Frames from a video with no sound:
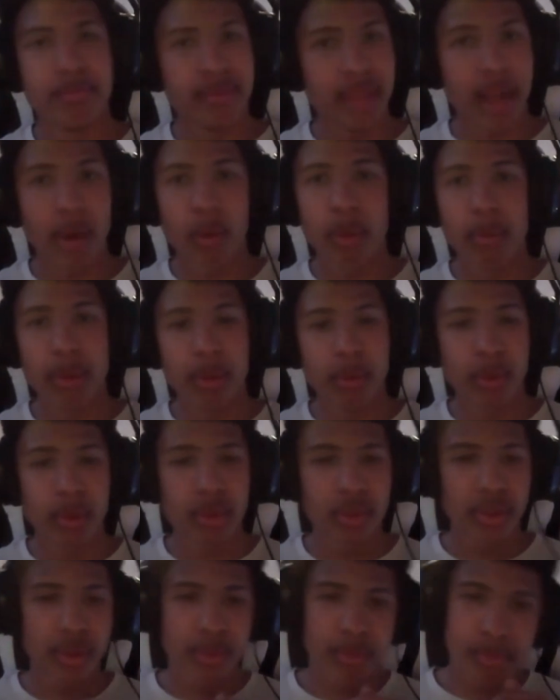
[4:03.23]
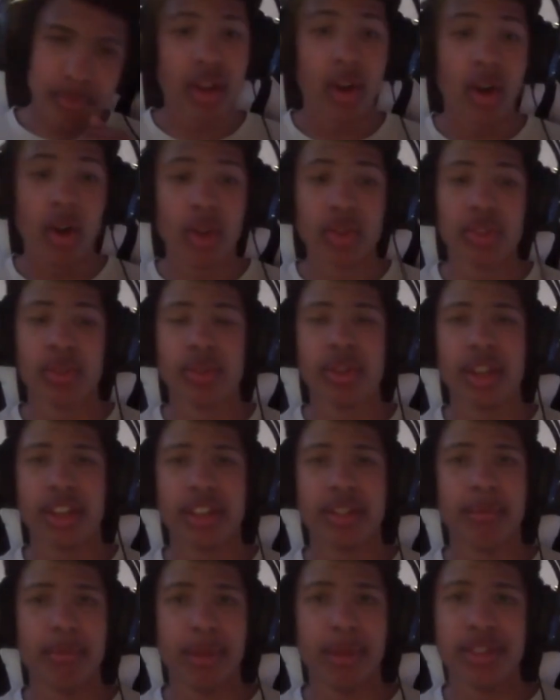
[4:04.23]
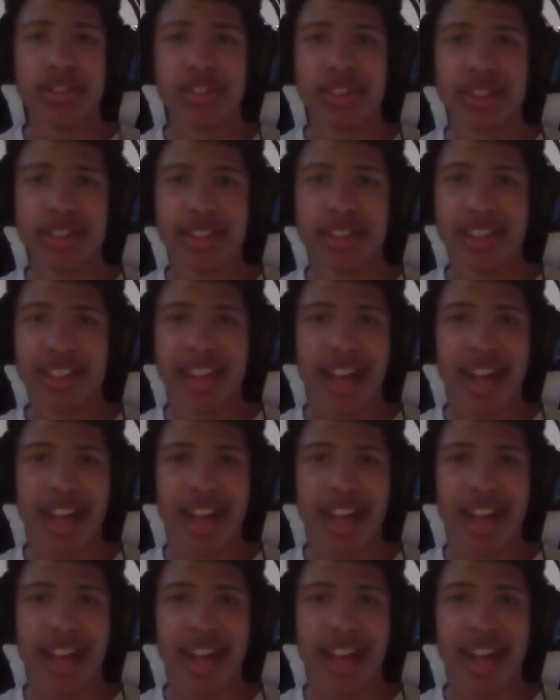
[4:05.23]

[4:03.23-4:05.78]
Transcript: That will be worth it. Also, not to mention,